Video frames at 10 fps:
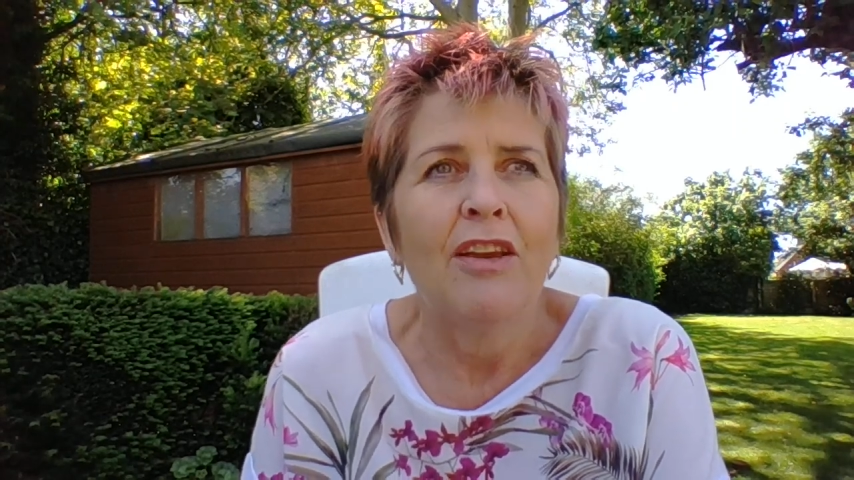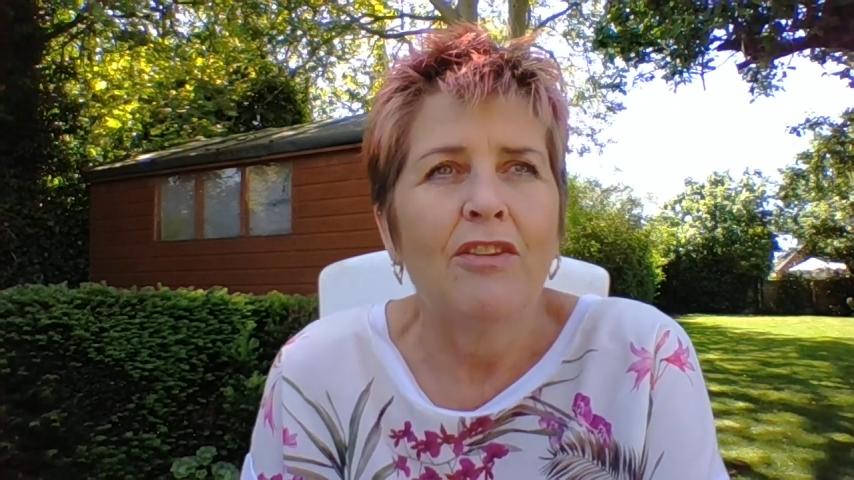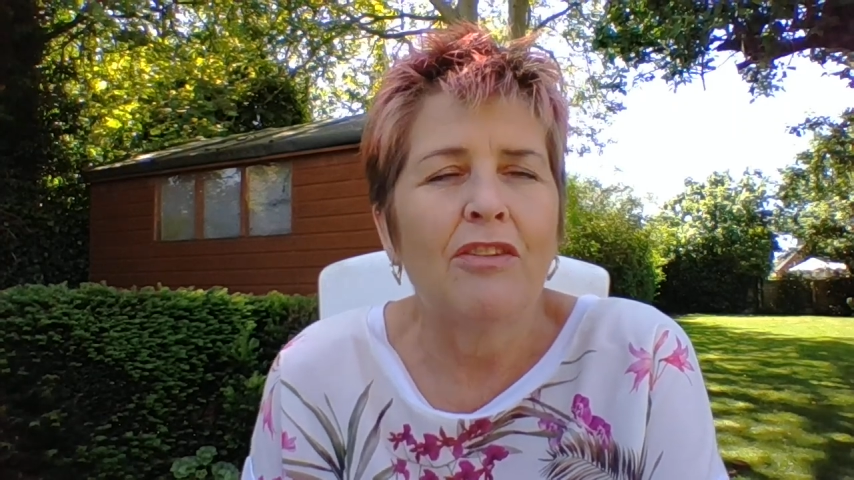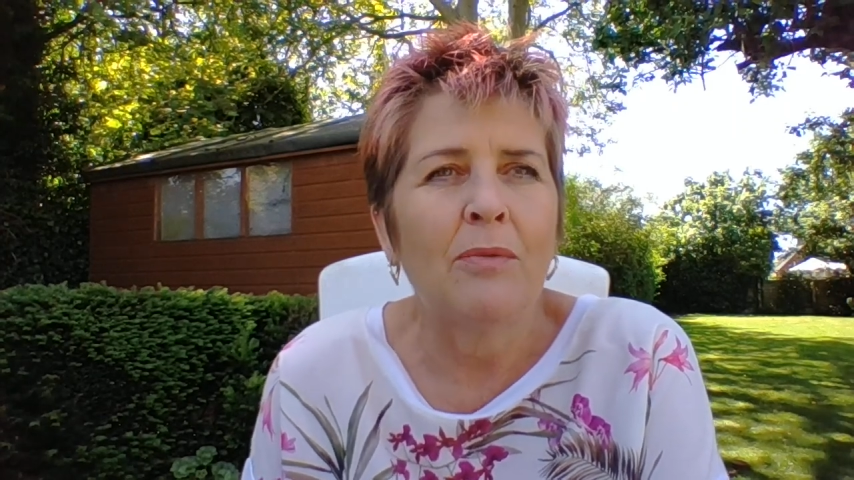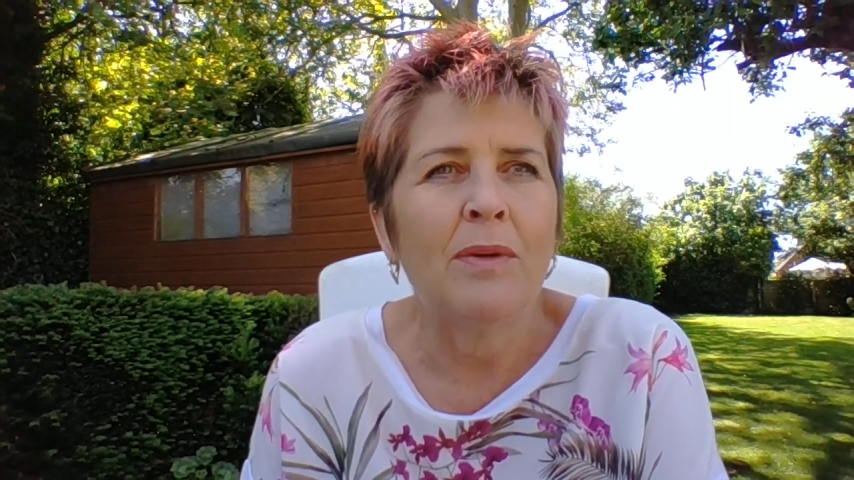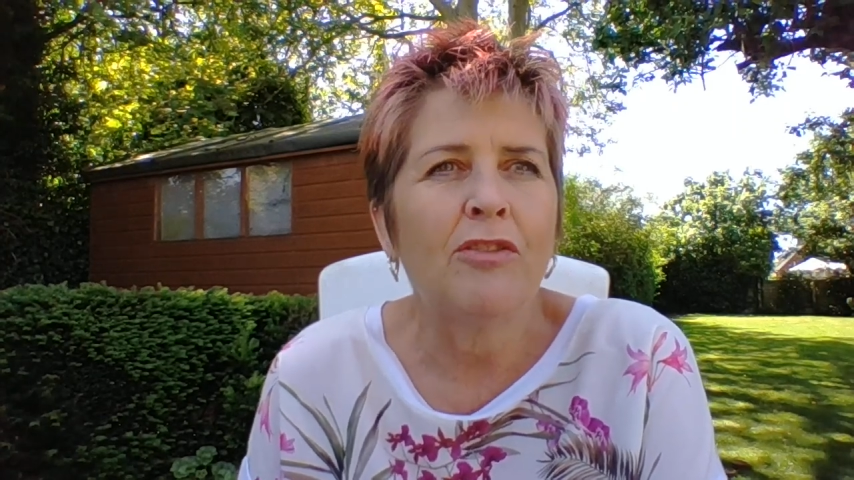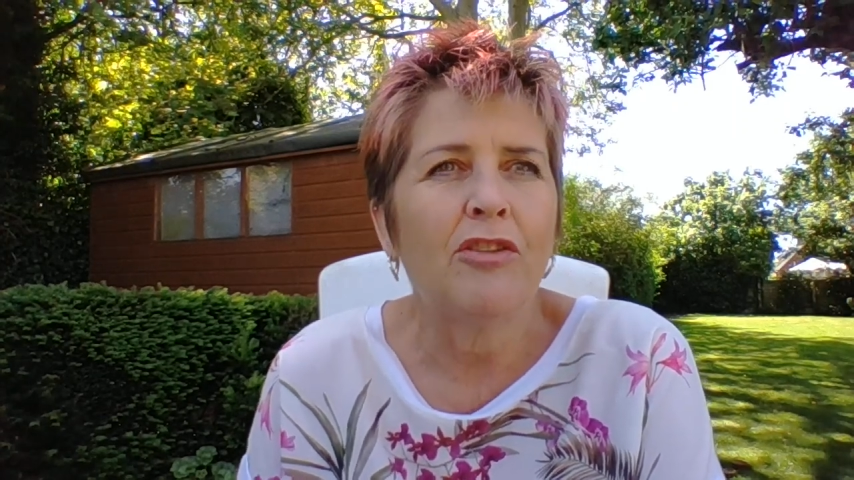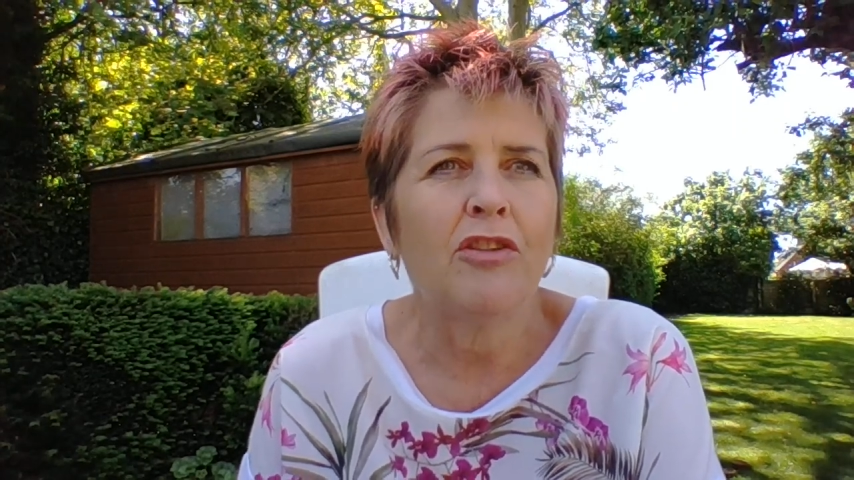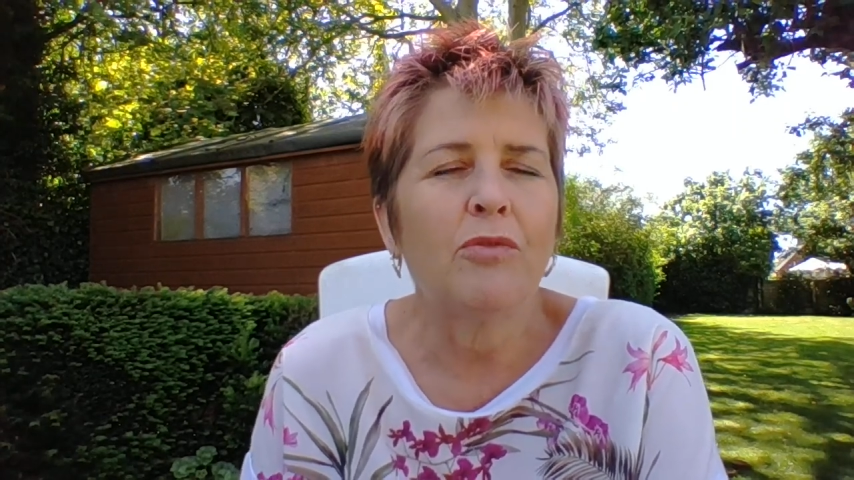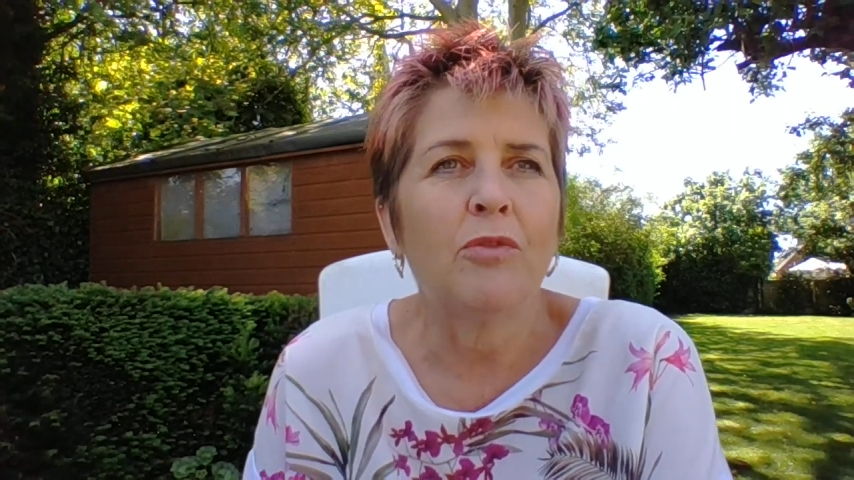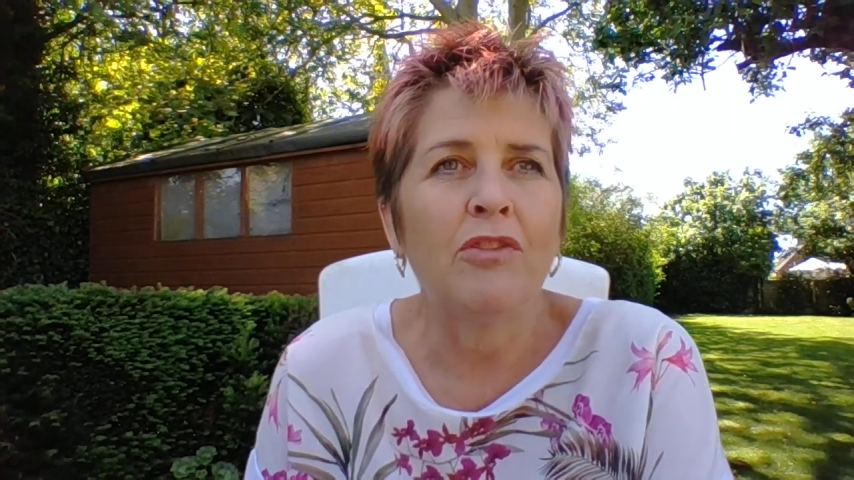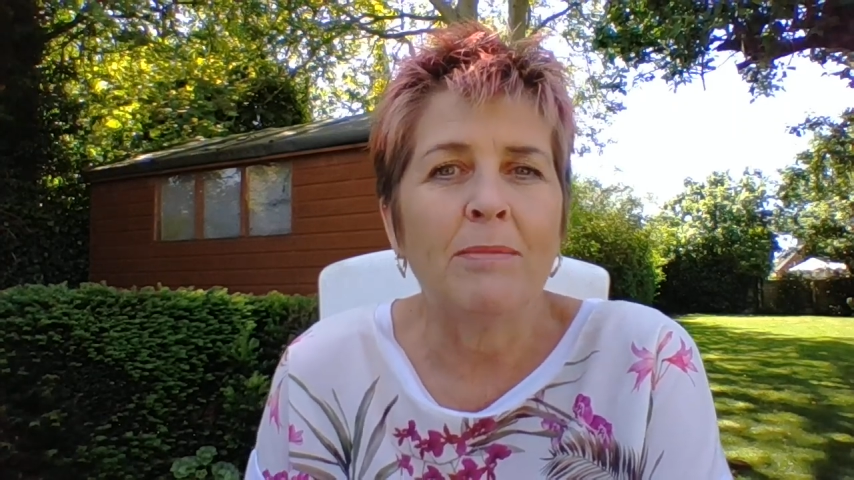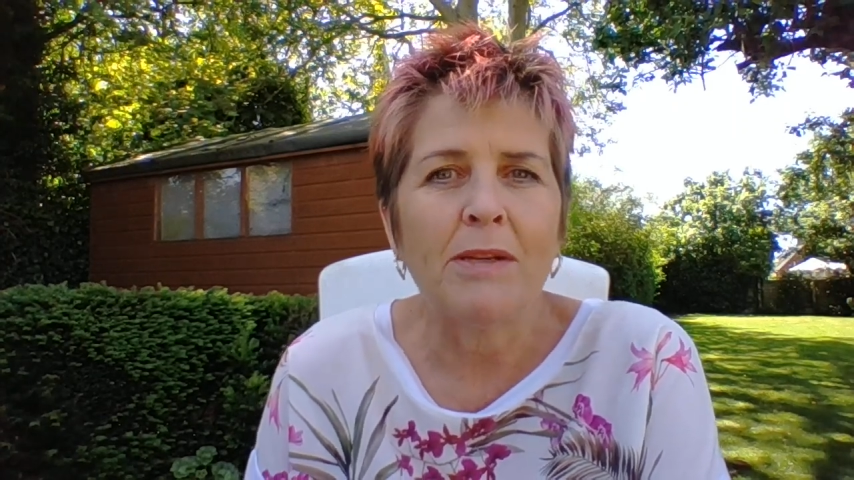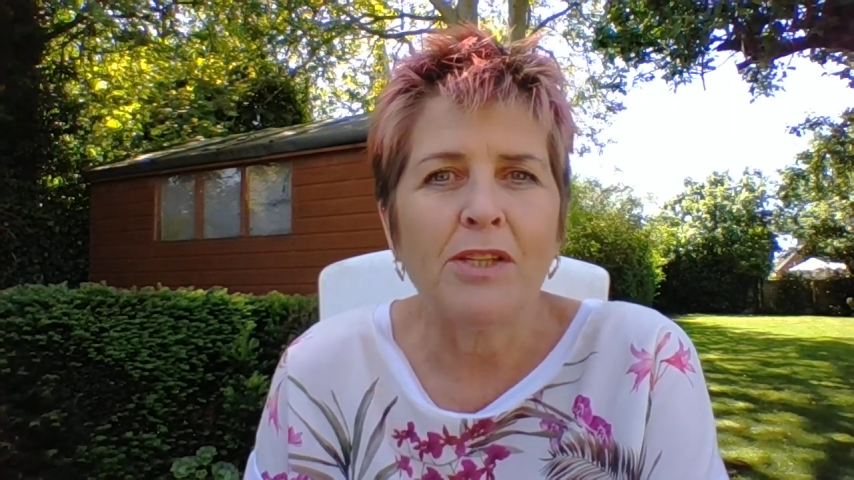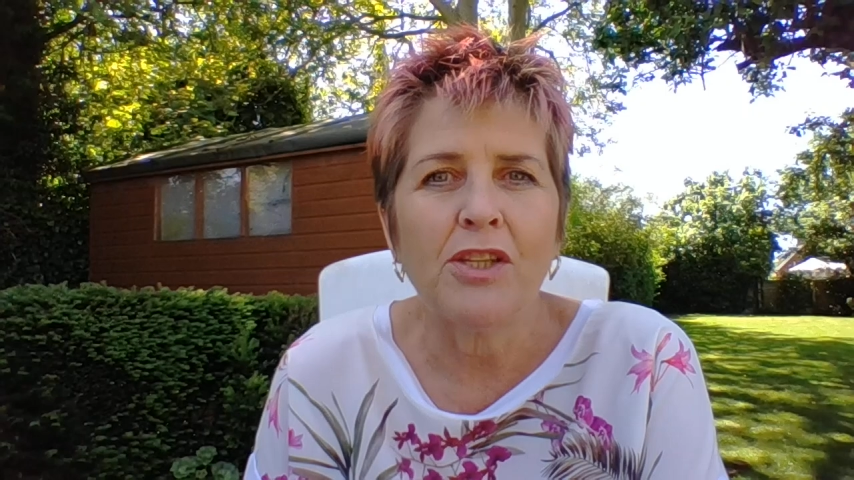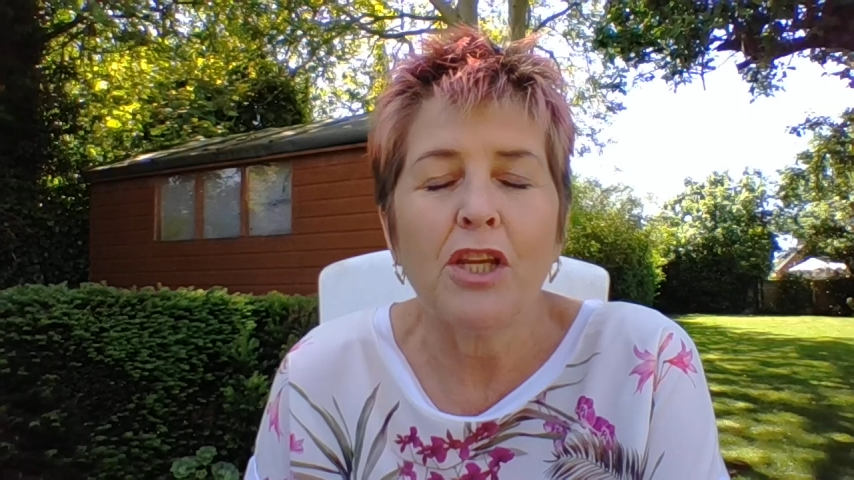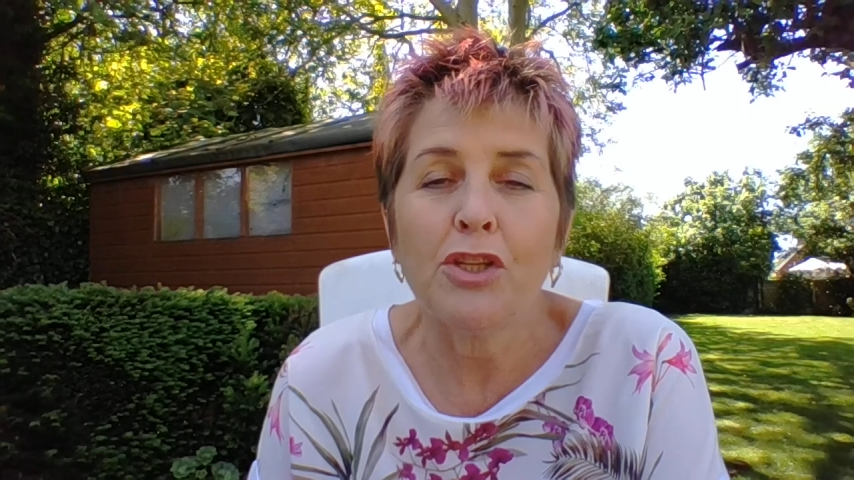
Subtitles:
So when choice was limited,